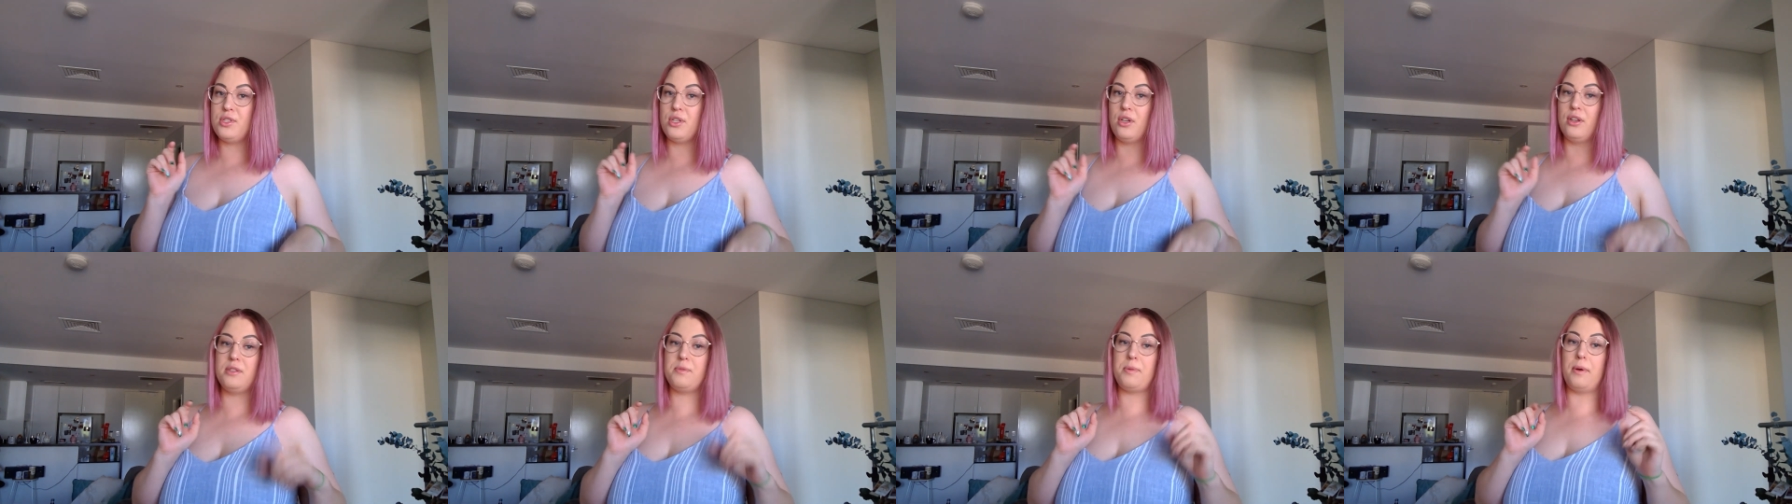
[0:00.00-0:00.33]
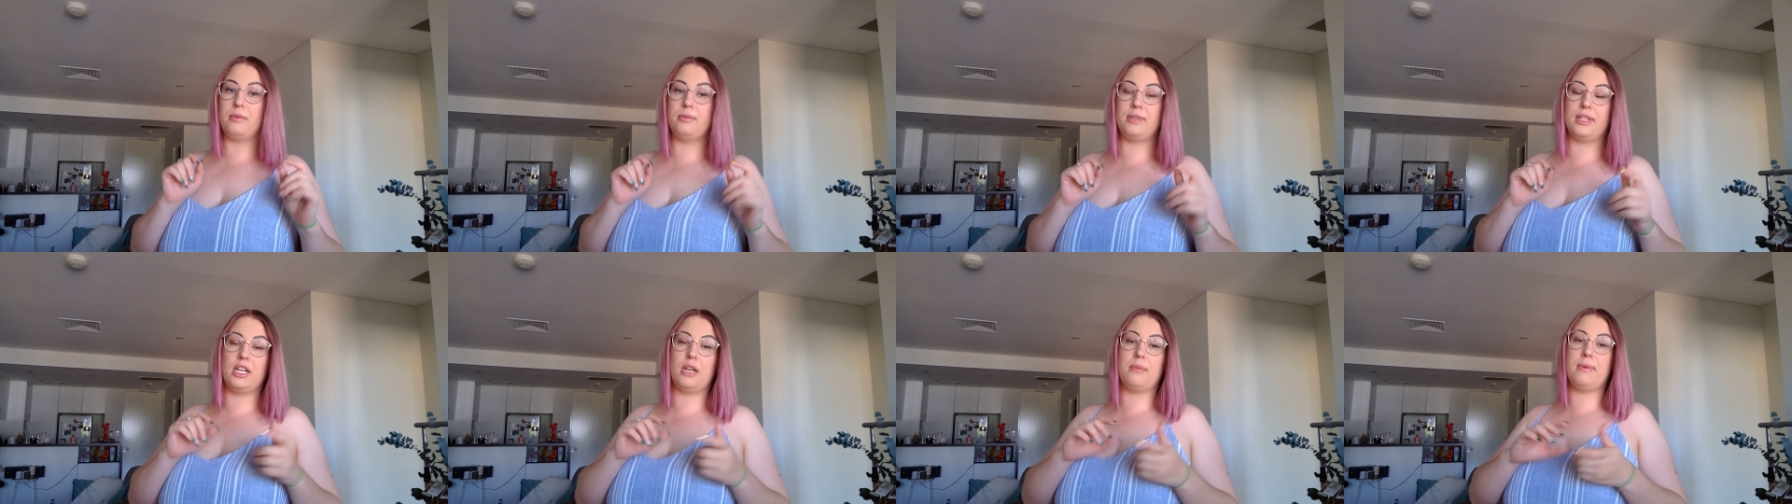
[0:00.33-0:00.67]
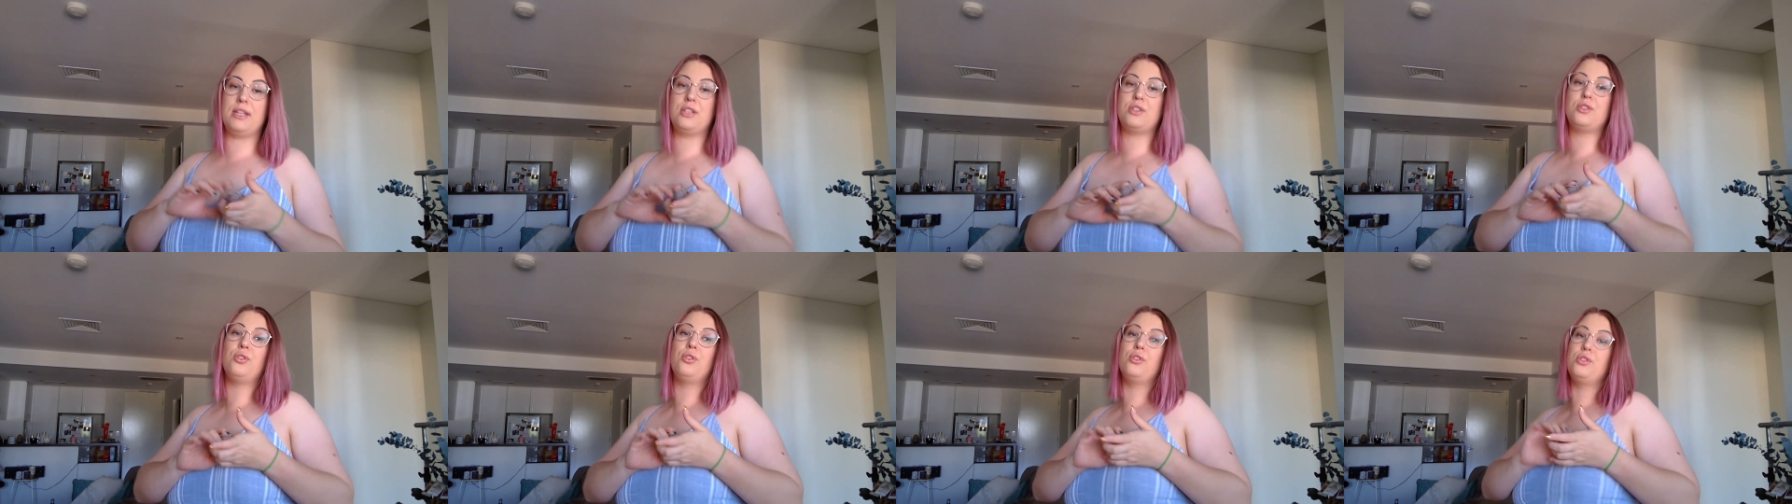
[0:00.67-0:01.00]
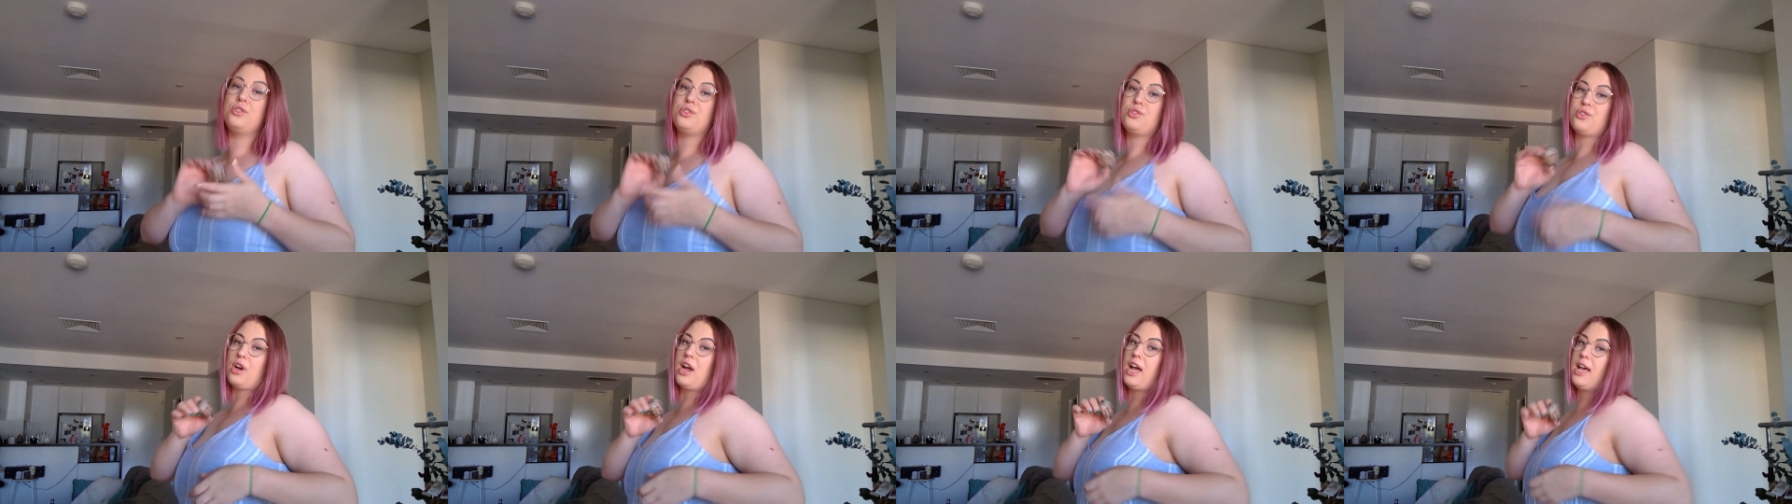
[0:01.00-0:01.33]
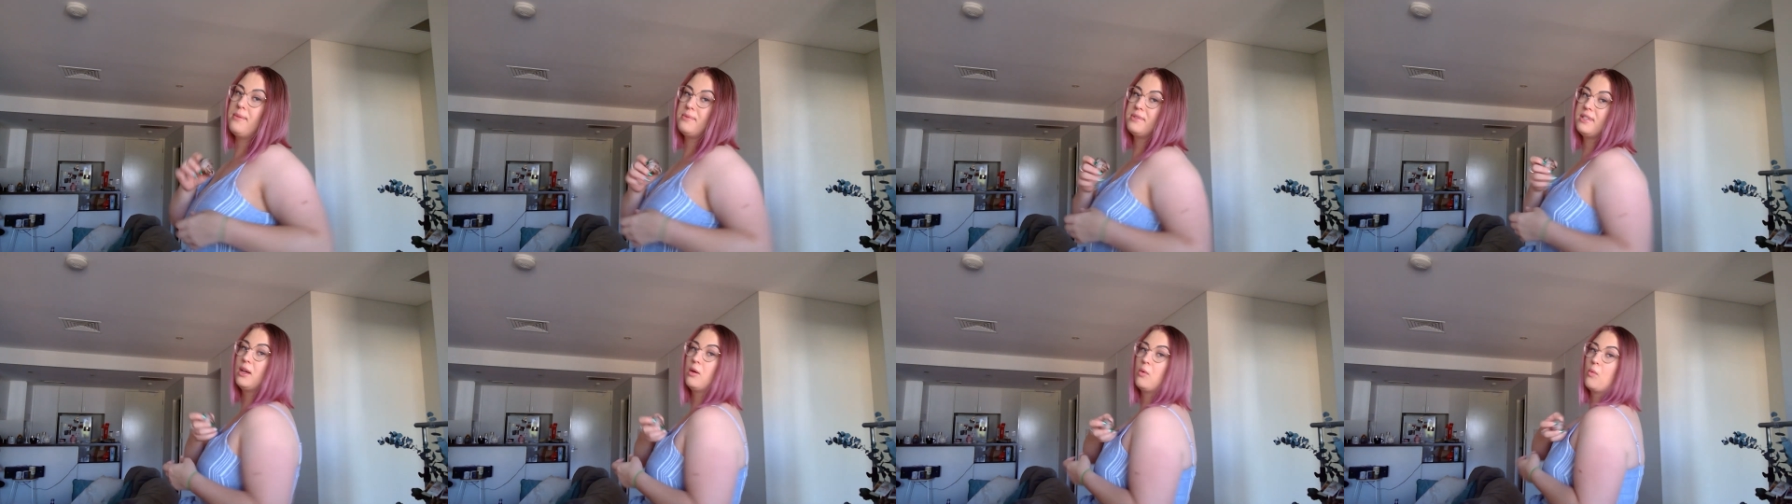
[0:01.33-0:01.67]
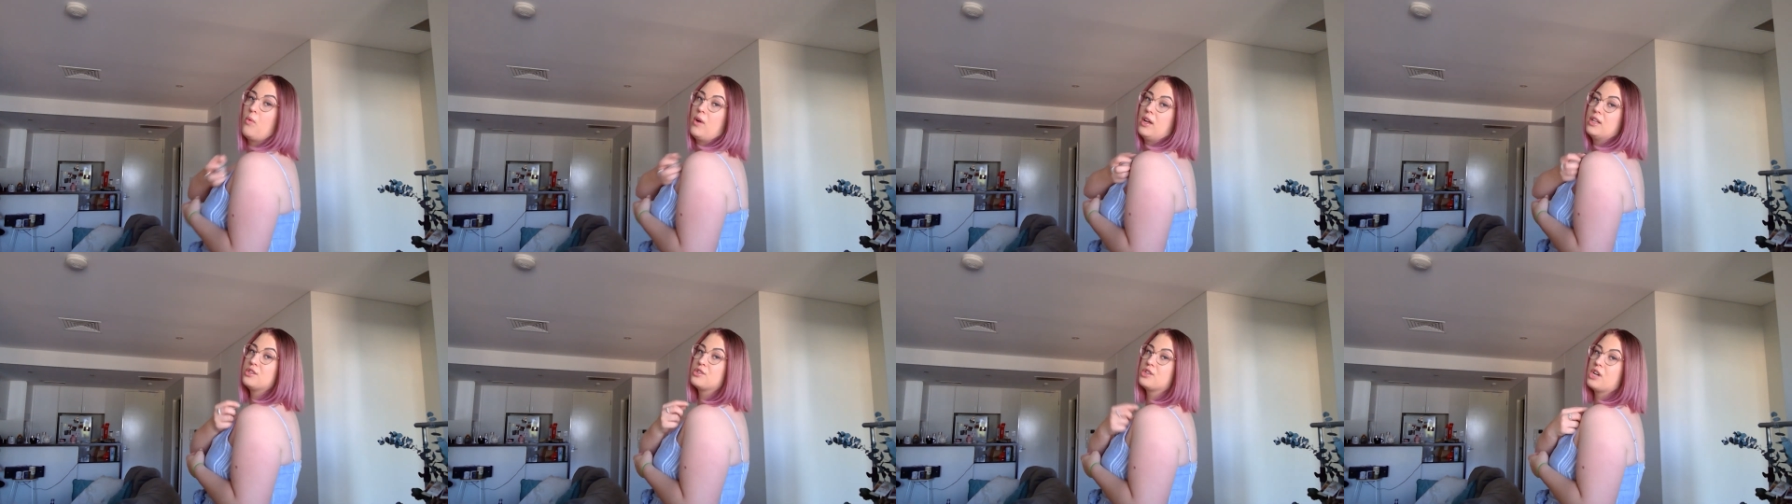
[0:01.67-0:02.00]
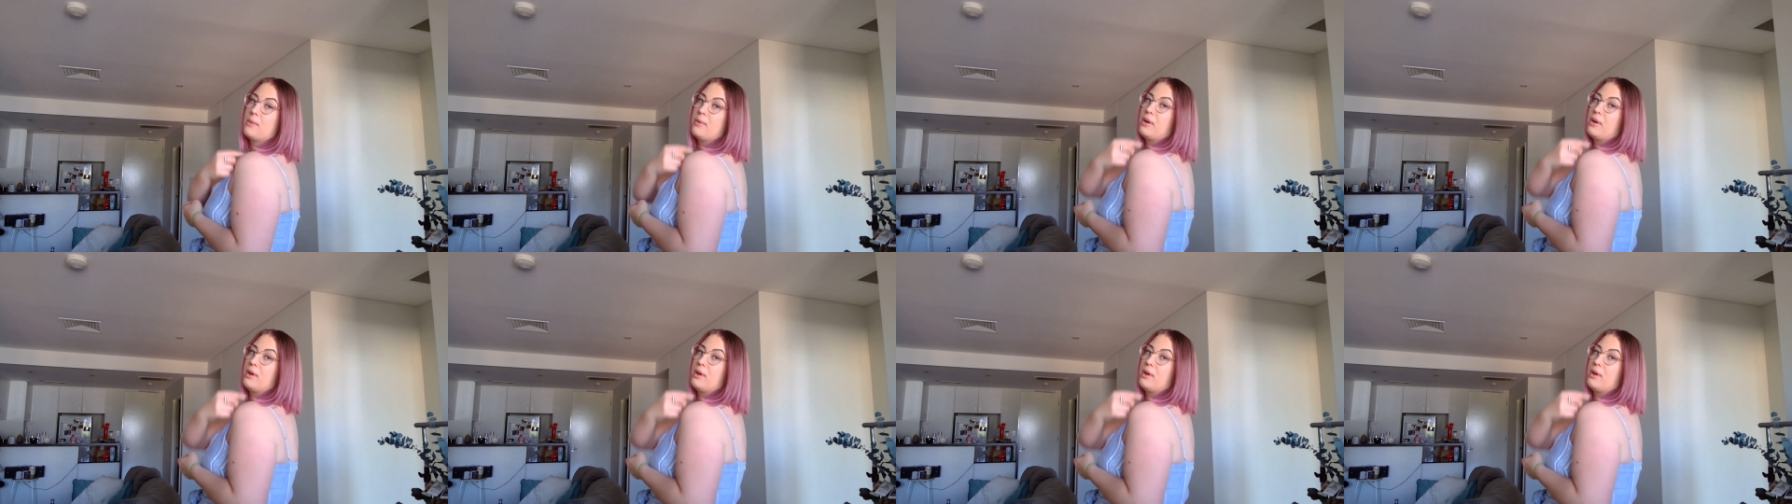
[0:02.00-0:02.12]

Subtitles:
So it's probably going to be 2 stripes, like 1